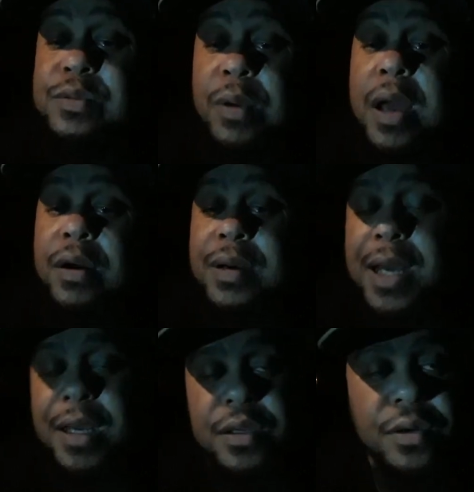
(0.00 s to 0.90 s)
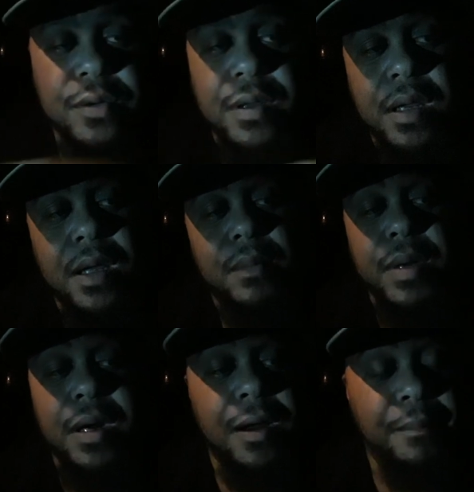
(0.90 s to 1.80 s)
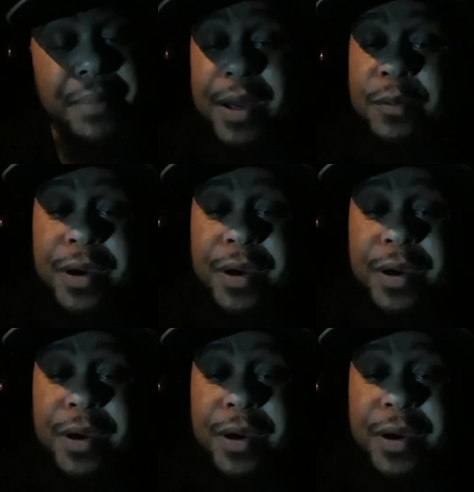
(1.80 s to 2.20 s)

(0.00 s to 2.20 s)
maybe all is well now, yo.